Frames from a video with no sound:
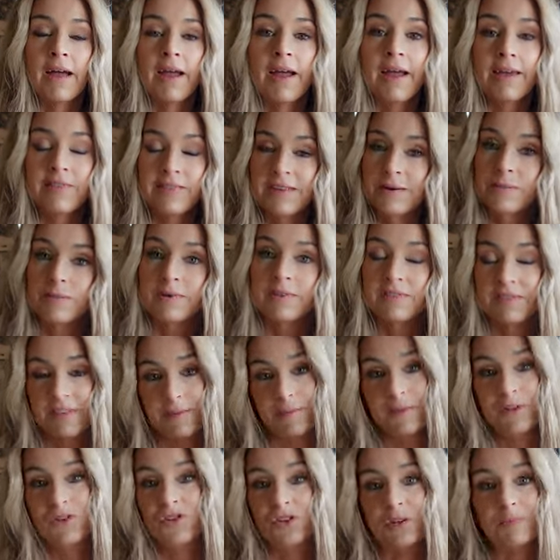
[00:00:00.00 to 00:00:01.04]
and then when
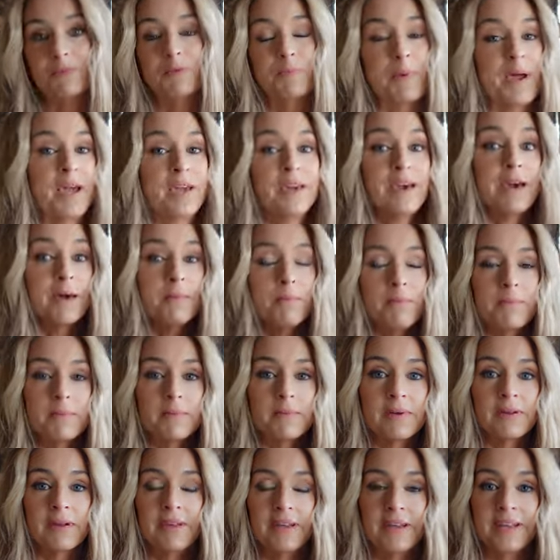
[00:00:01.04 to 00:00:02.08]
someone jumps back up,
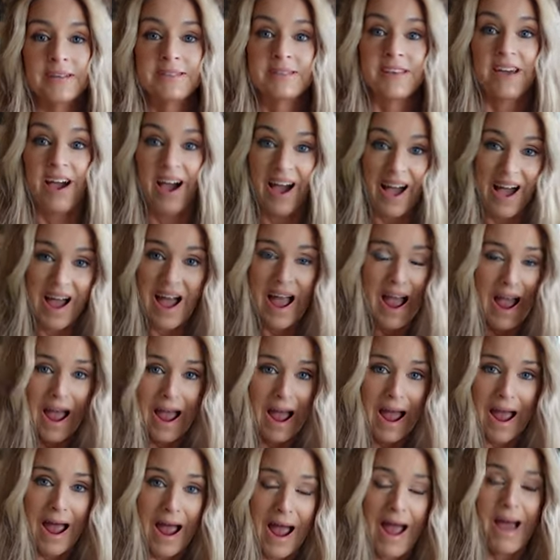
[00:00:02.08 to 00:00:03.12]
it's a
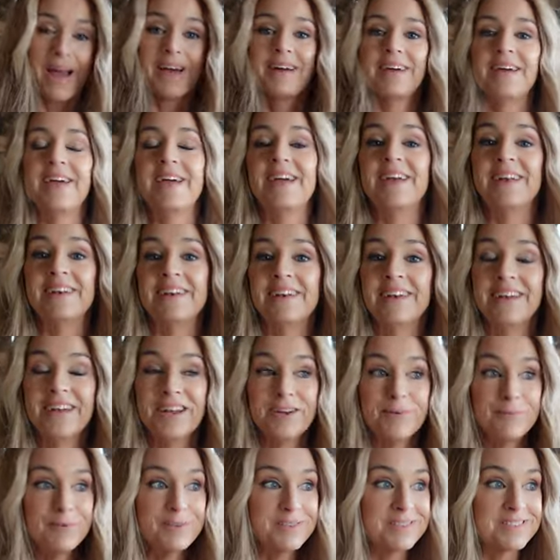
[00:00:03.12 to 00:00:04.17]
and
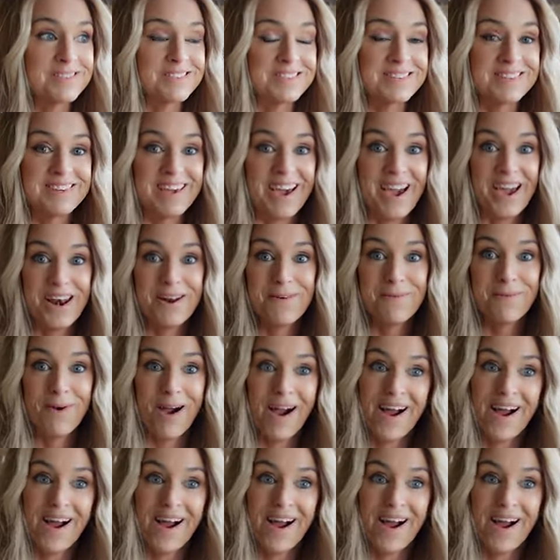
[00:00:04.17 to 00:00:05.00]
it was kind of